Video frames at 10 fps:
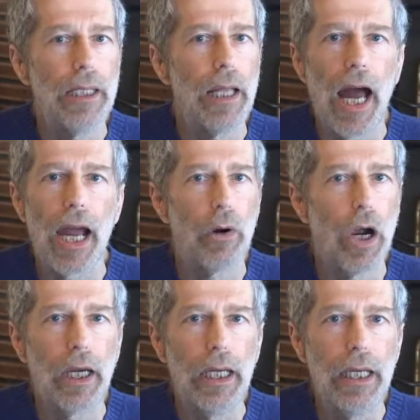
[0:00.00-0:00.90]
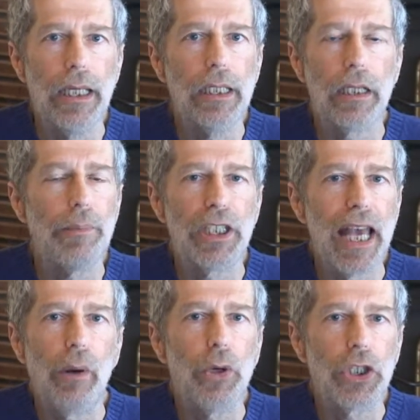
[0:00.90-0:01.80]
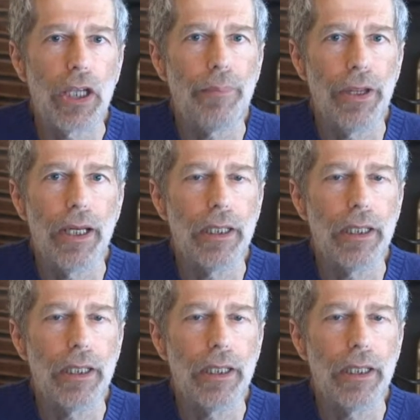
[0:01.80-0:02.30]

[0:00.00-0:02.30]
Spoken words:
in the hierarchy is upset with something